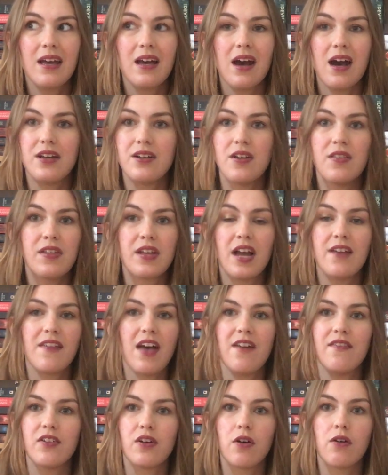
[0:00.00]
I don't think I've
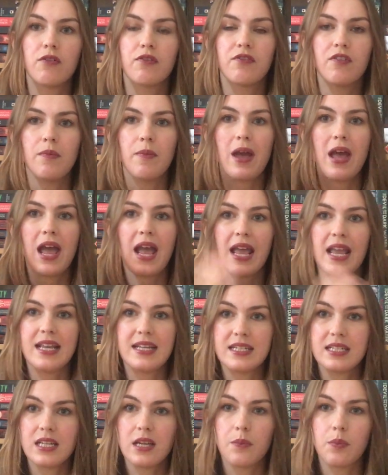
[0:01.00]
ever gone from
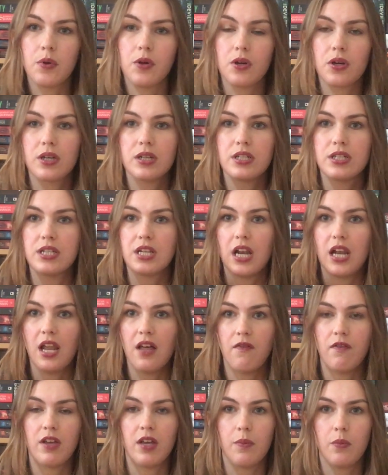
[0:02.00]
hating a book to
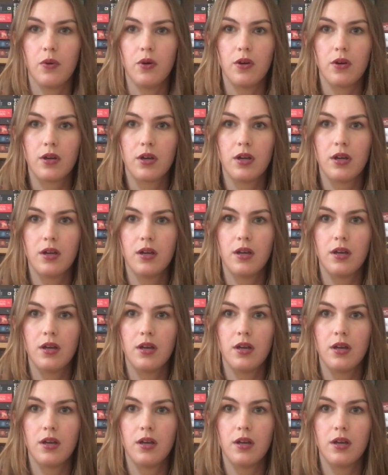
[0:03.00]
loving a book